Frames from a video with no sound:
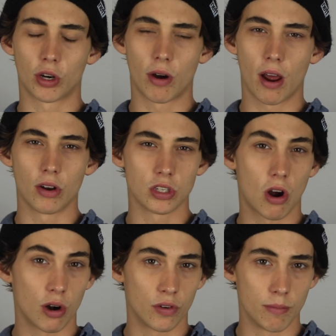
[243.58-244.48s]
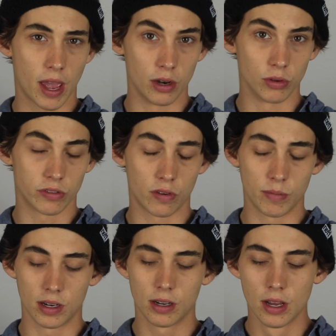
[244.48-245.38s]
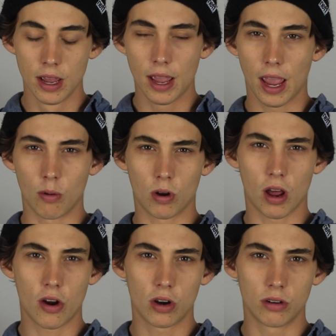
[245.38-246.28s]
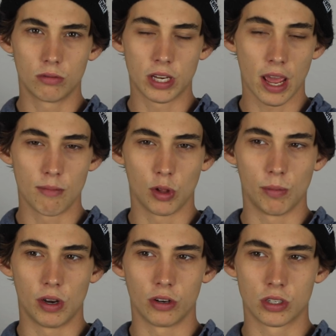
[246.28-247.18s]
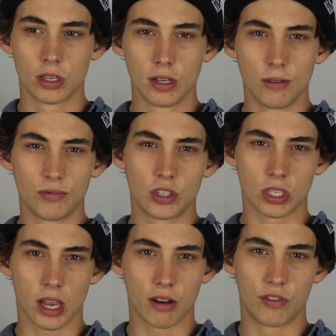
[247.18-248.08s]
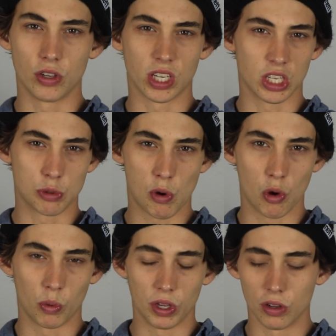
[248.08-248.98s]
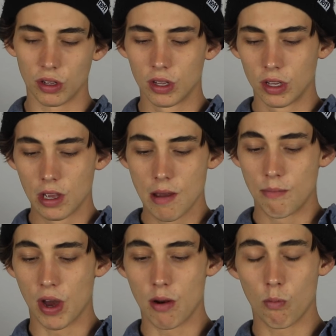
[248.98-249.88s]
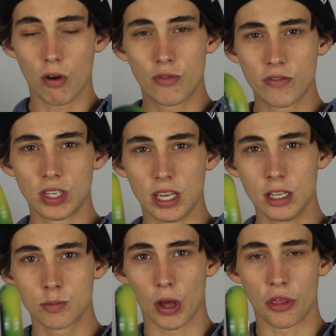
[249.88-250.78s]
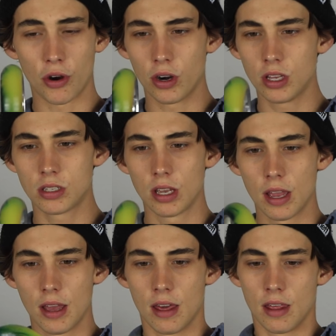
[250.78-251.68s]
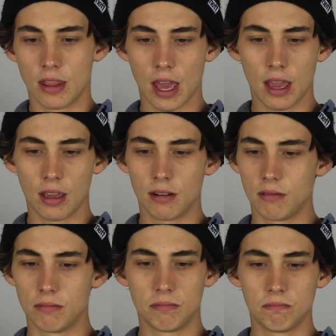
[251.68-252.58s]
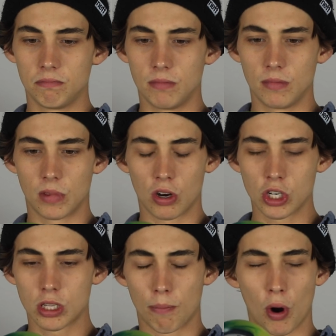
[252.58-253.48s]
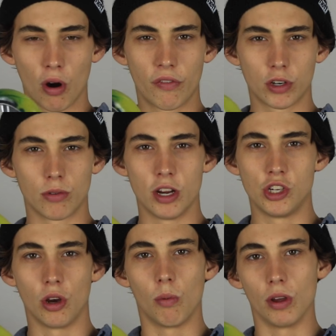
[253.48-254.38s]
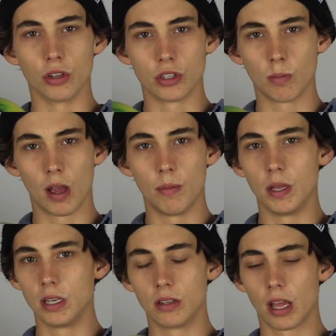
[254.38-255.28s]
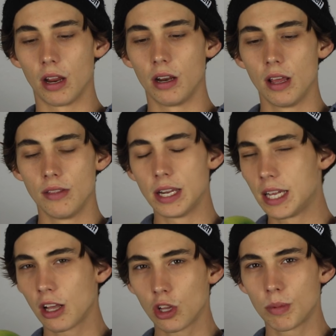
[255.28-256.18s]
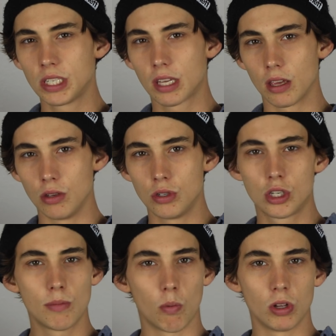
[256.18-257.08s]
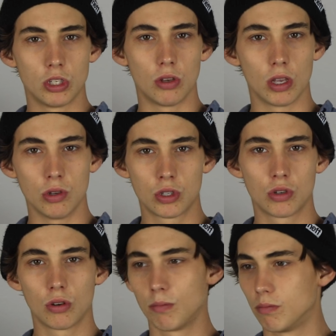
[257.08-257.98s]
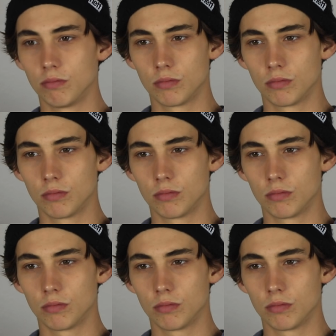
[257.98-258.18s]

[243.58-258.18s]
the ground. It's harder for manuals for me. And 110 millimeters just kind of feels like a small wheel. But 115s by 30s, they're just the perfect ratio wheels, in my opinion. They take a little bit to get used to, but once you get used to them,